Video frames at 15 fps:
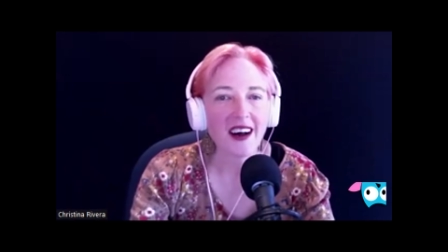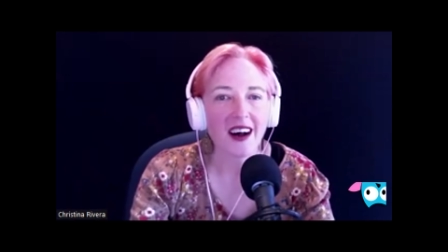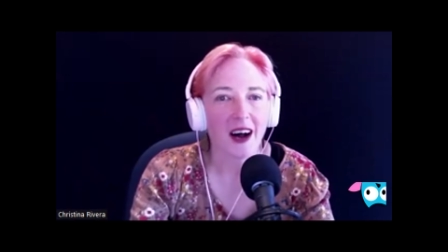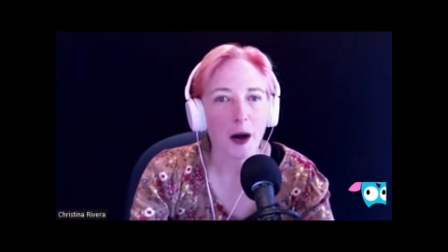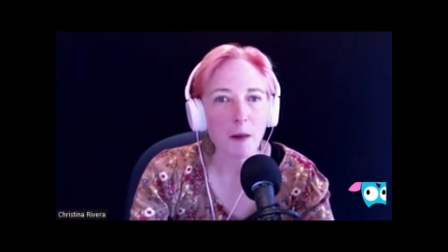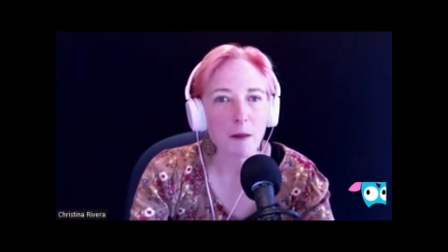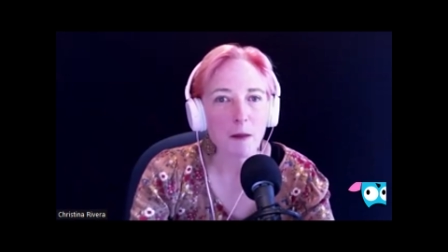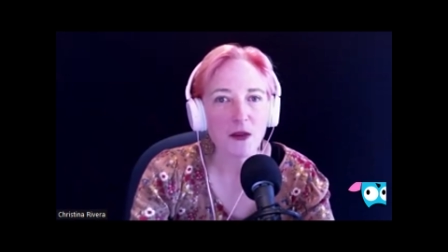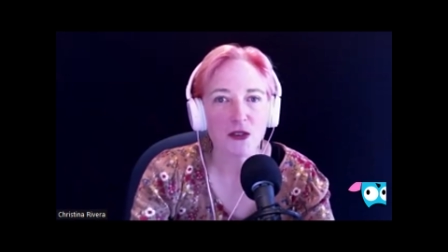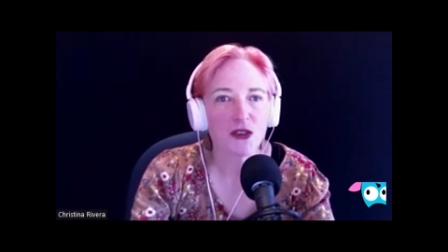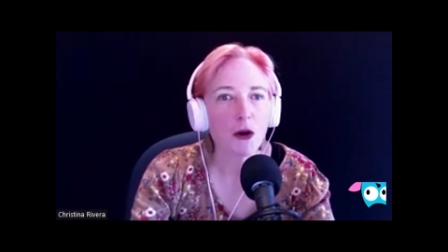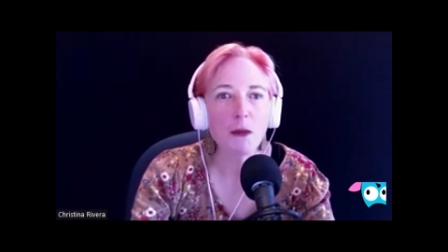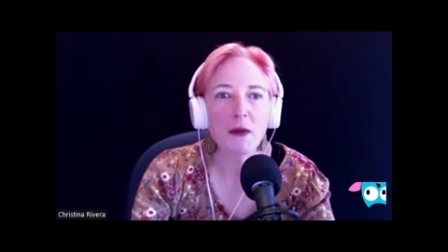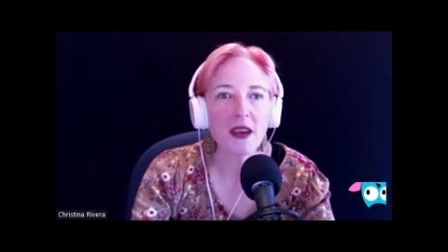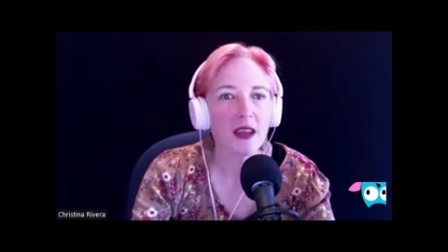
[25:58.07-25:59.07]
Um, yeah. There's
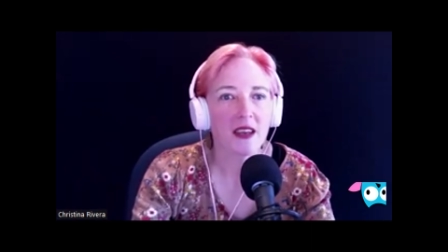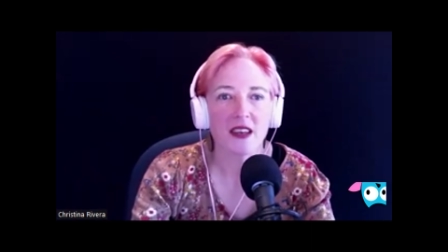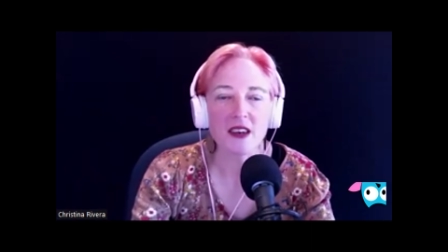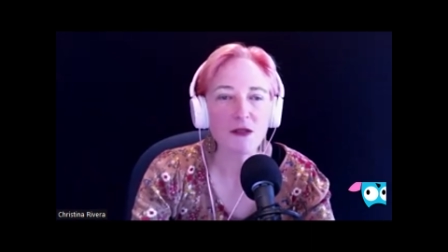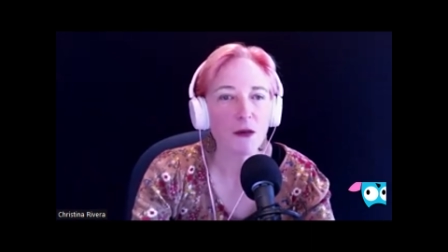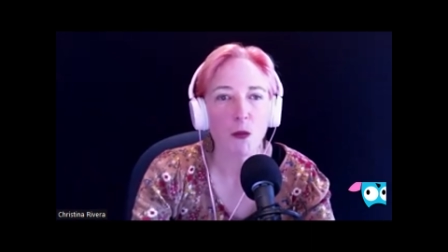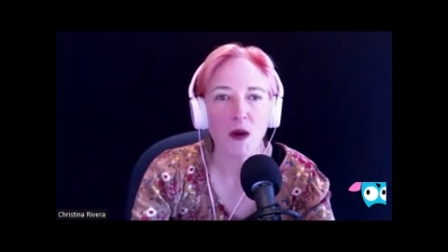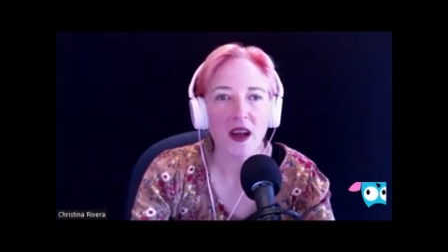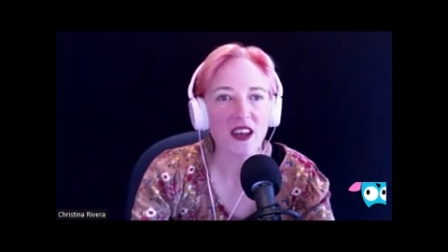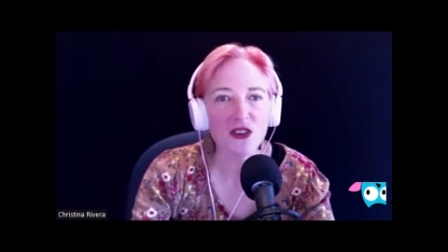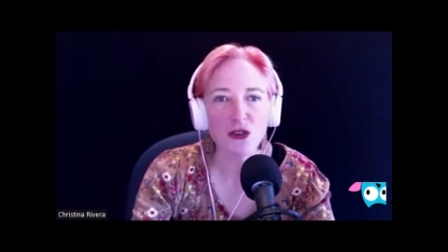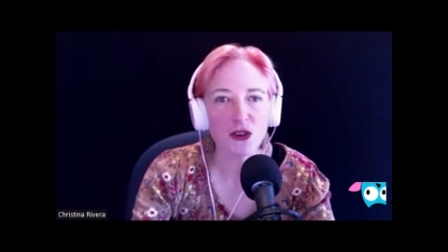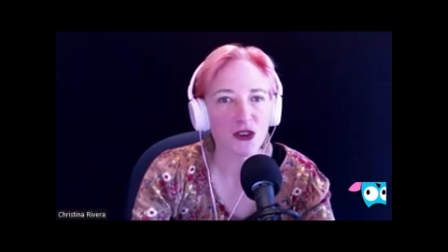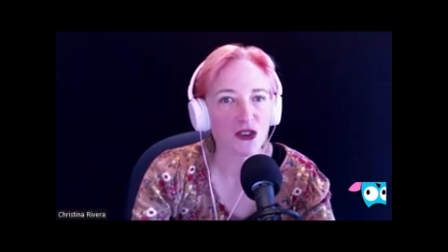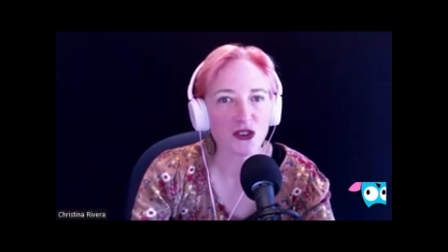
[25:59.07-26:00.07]
so many different ways
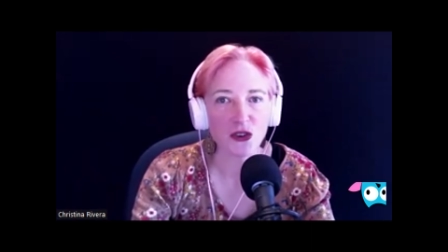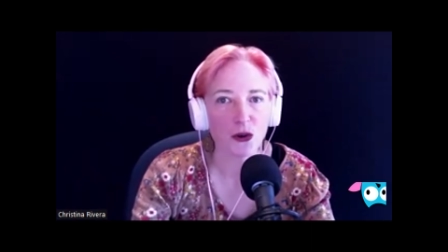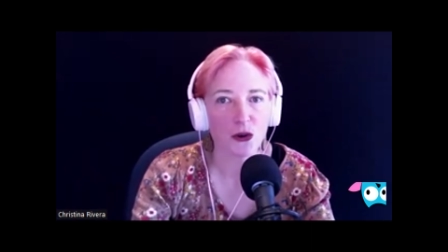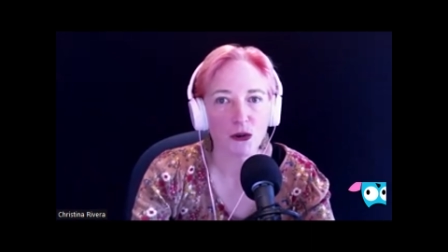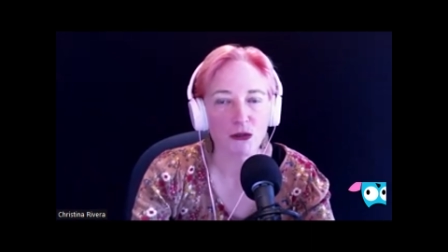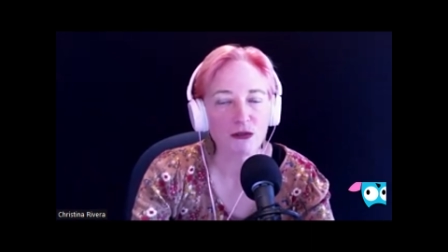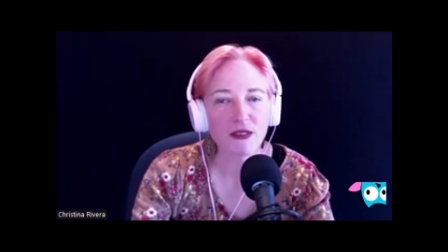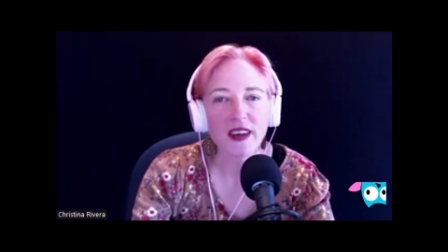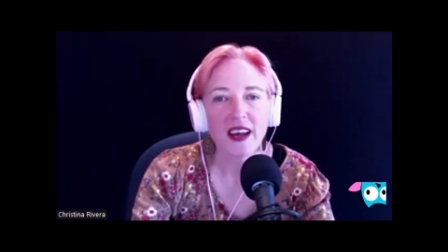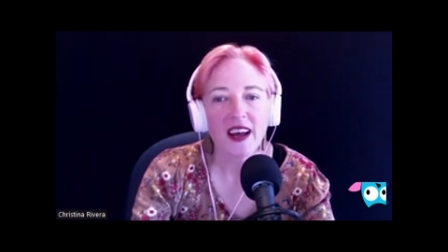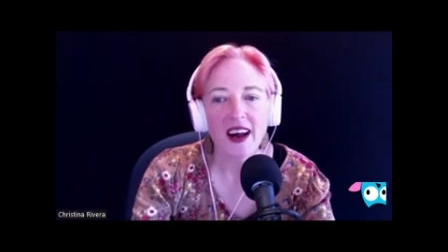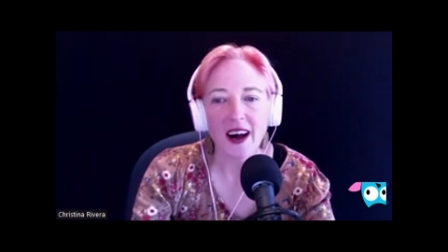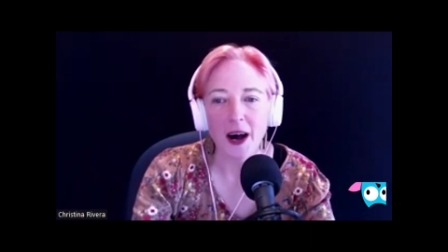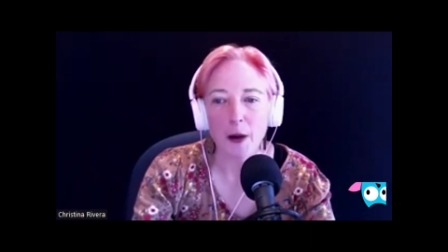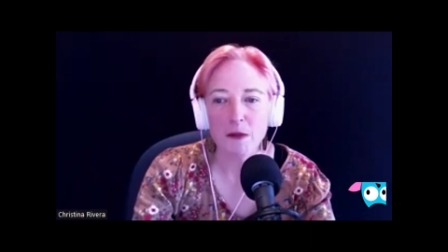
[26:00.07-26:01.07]
you can serve.
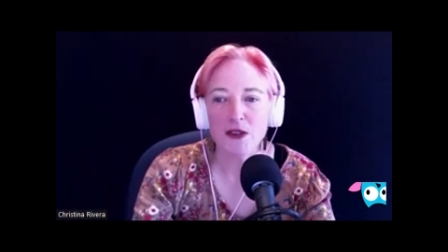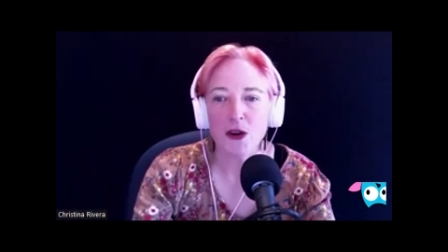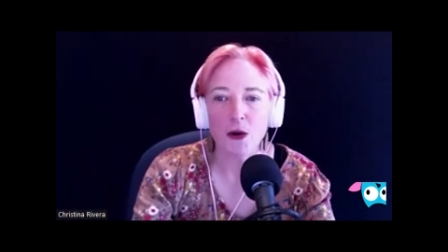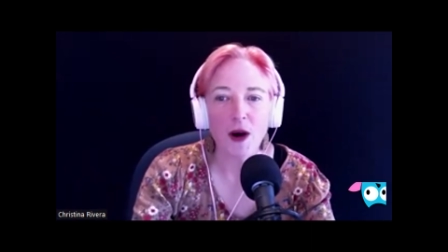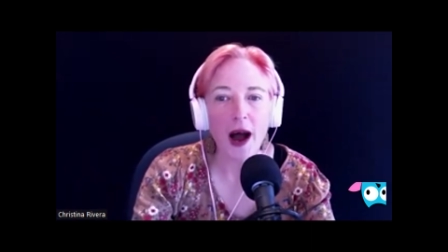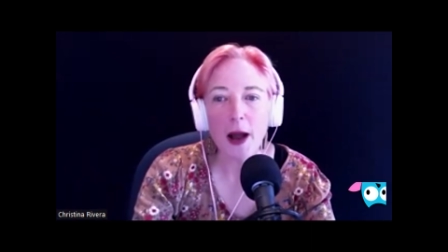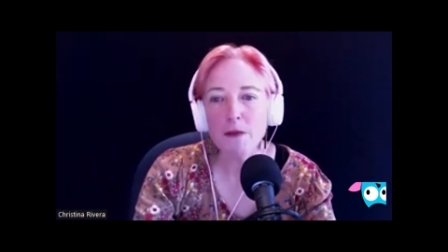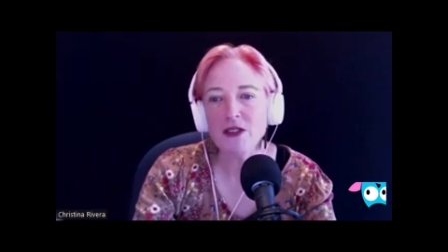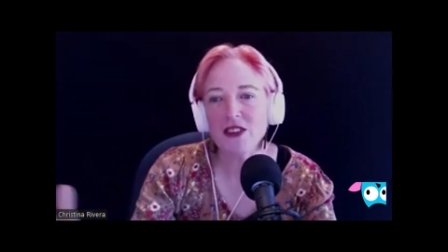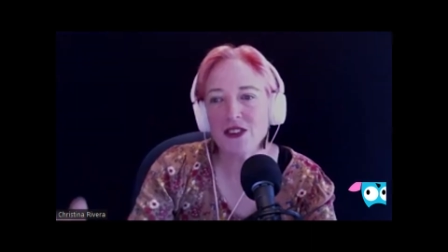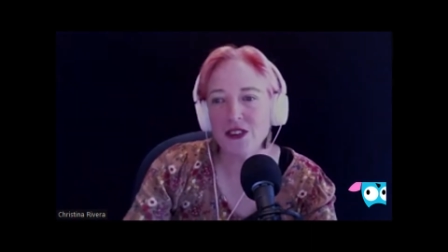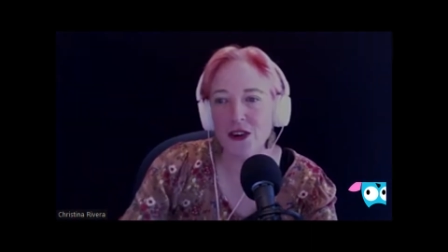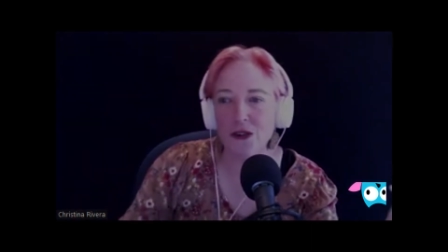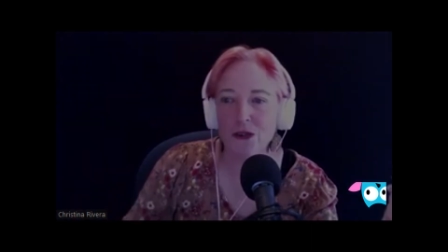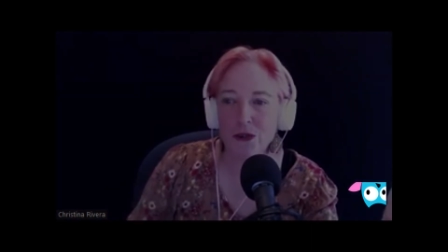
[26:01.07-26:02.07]
Um, so I'm just
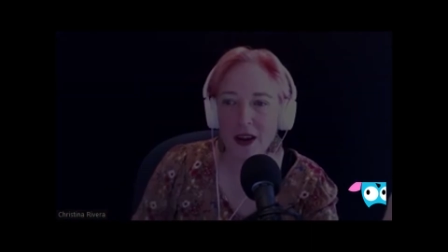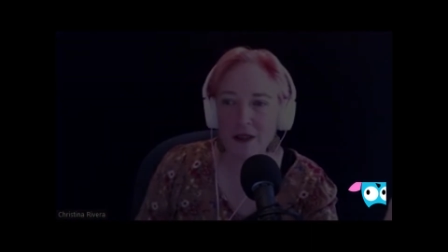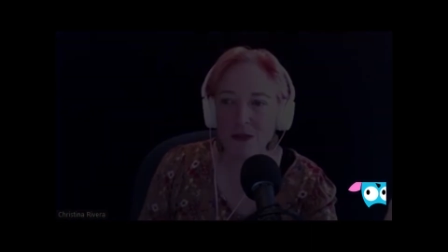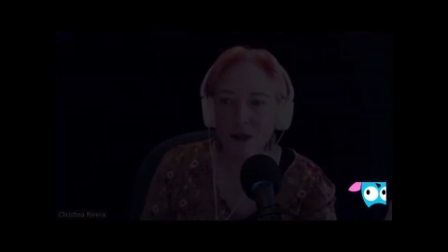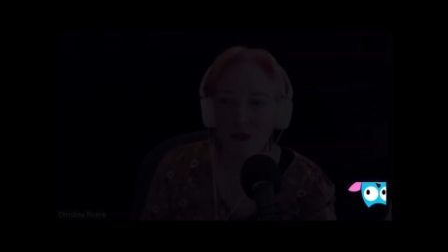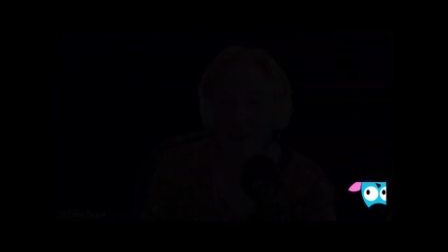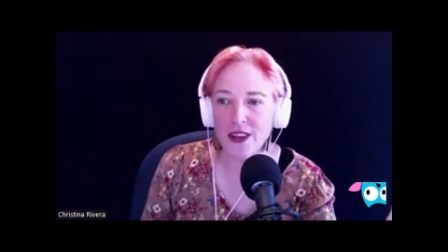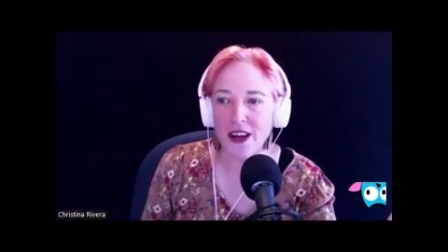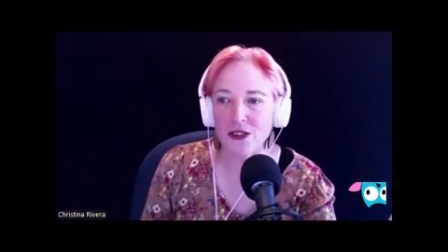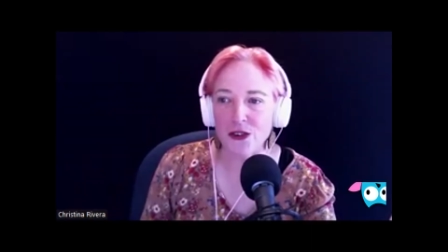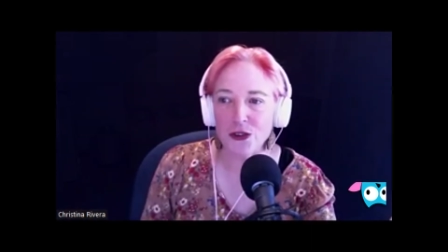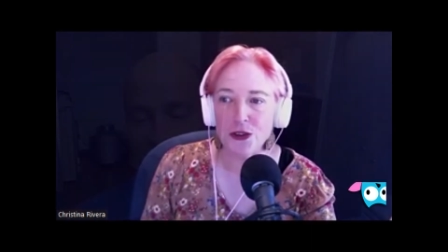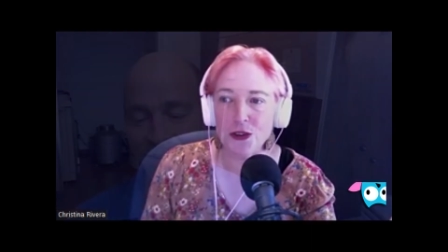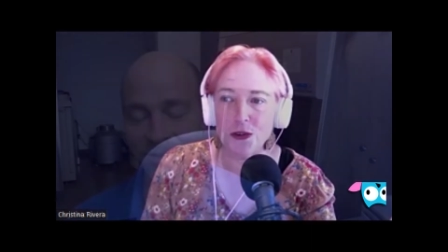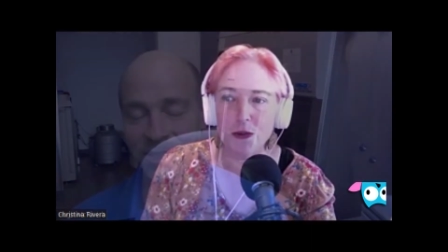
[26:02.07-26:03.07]
so grateful, Dr.
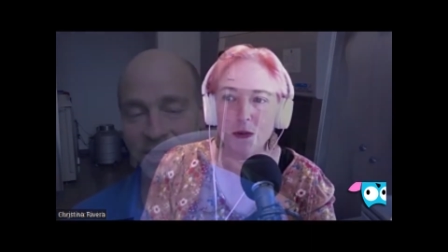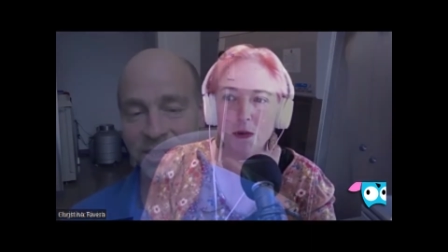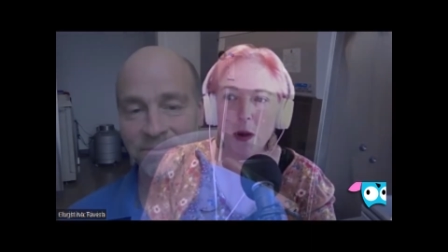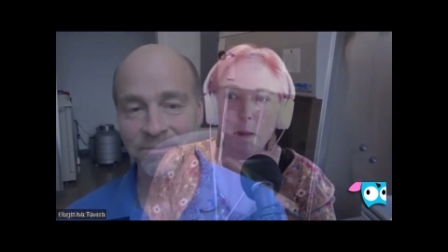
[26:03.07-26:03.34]
Hugh